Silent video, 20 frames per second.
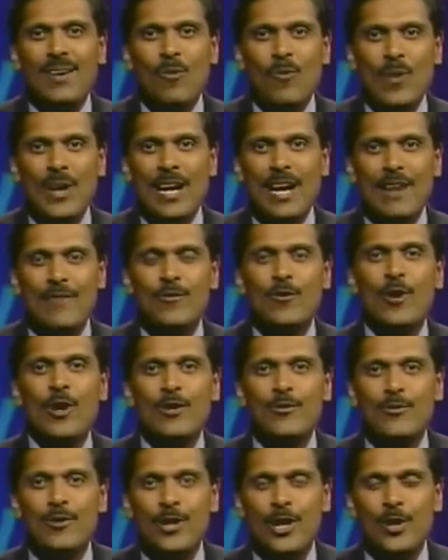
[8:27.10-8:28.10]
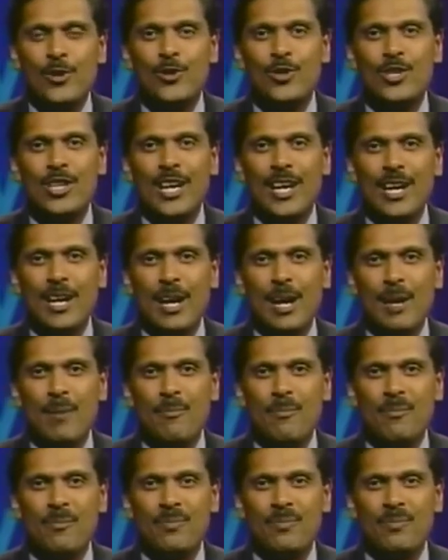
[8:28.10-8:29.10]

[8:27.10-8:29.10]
we have confidence in him.